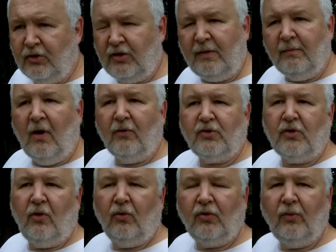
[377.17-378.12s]
sheet
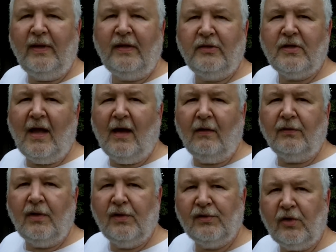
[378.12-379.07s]
mulch to hold the weeds
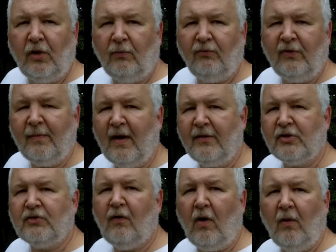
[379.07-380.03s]
down, and hopefully by
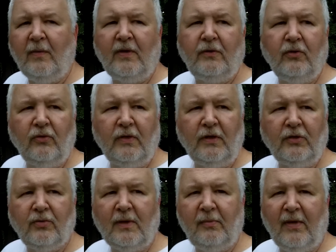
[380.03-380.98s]
this fall when we do
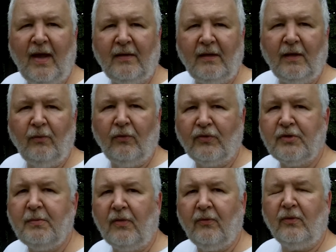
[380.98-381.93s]
the tree planting, we'll
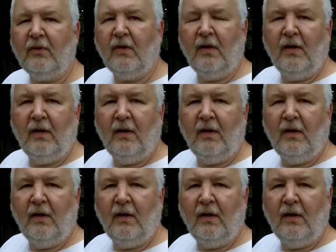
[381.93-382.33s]
have smothered